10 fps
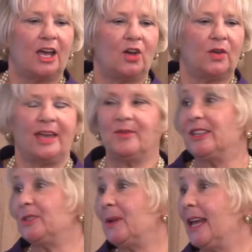Okay, well,
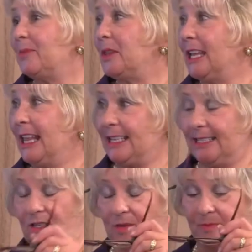this one I got to put the
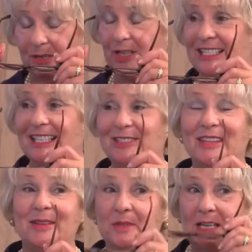glasses on because this
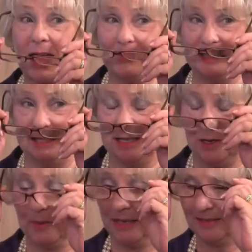one the type is a
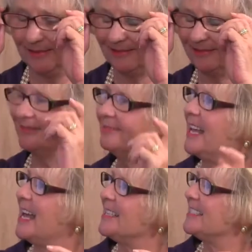little bit yeah.
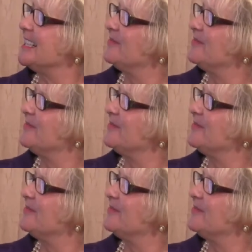less.